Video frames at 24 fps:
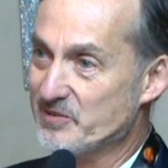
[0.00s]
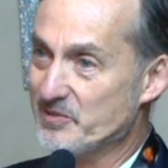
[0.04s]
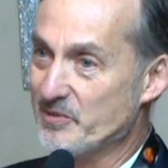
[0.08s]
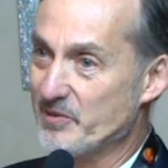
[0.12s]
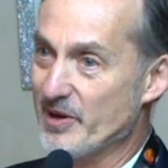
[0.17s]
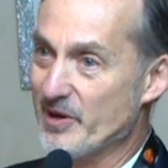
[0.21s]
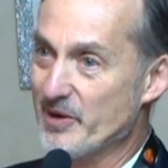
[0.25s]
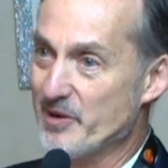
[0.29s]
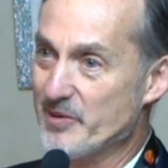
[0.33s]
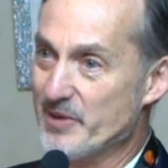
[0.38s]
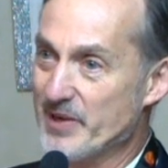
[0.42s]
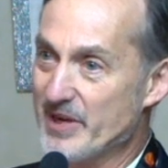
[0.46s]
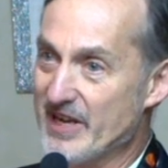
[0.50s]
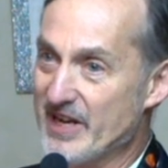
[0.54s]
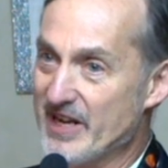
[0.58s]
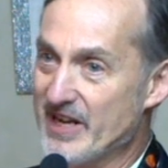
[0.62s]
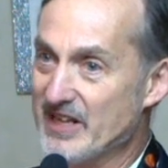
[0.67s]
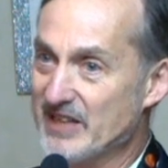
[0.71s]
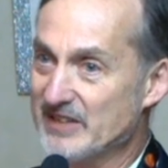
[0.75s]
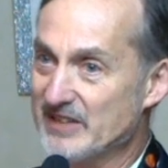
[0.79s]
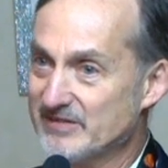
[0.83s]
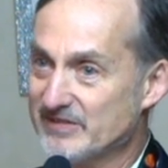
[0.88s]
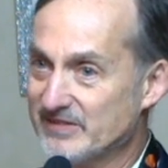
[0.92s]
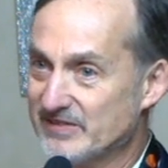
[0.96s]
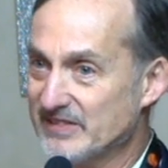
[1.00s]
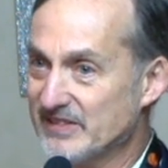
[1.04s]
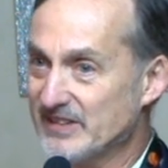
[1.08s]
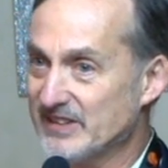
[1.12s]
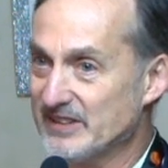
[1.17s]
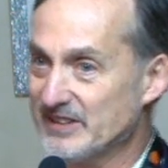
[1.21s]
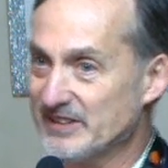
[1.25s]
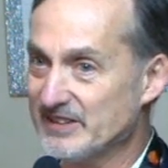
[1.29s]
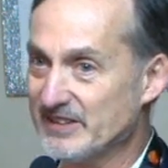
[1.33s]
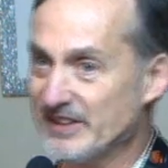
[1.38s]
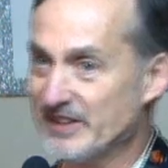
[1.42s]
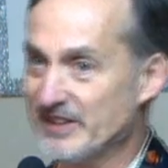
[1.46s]
where we have
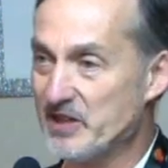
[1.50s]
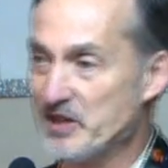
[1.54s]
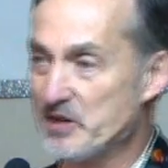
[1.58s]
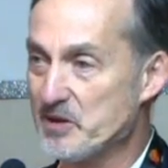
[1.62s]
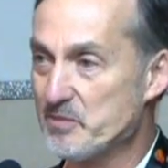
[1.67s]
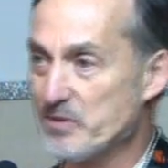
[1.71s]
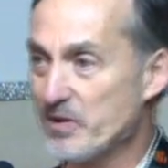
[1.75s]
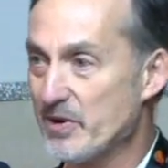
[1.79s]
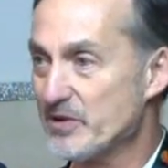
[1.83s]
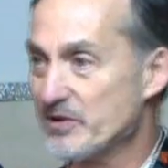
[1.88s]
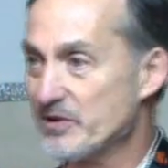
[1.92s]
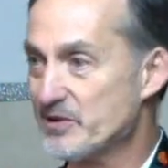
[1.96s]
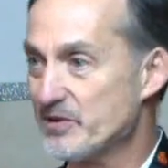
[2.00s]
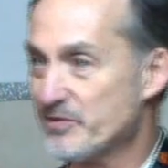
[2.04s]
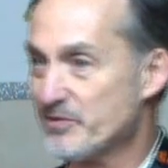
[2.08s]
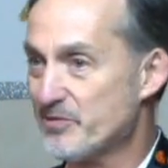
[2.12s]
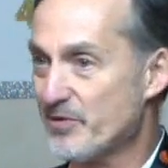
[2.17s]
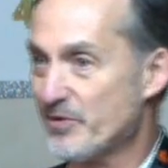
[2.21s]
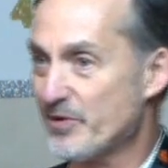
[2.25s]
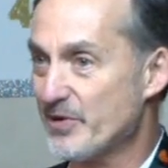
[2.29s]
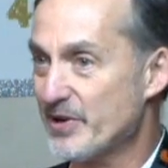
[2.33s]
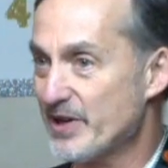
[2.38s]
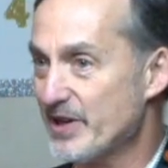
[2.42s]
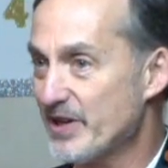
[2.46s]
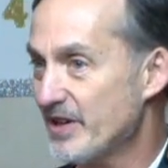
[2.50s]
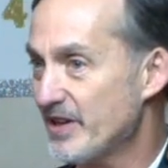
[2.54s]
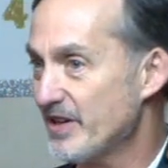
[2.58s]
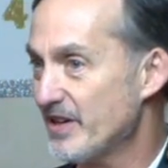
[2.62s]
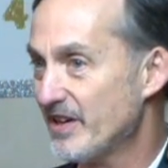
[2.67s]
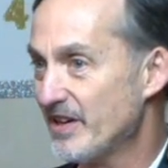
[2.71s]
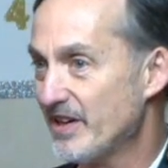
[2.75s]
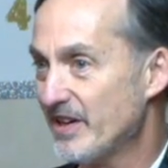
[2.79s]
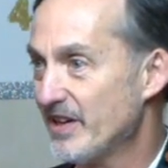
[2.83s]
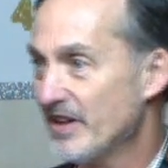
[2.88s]
a young person free